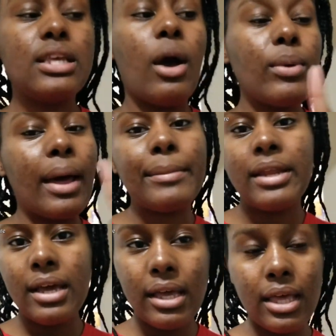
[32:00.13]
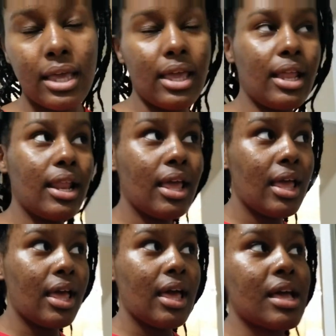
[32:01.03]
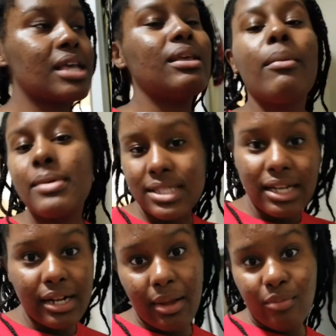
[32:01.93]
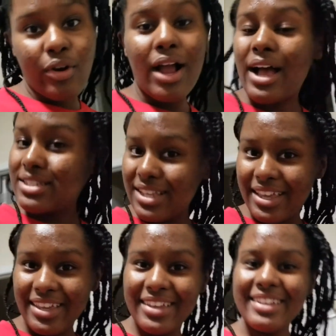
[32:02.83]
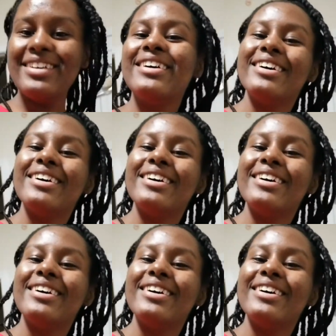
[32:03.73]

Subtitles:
y'all when I'm done cooking, cause I'm gonna be standing up for a hot second.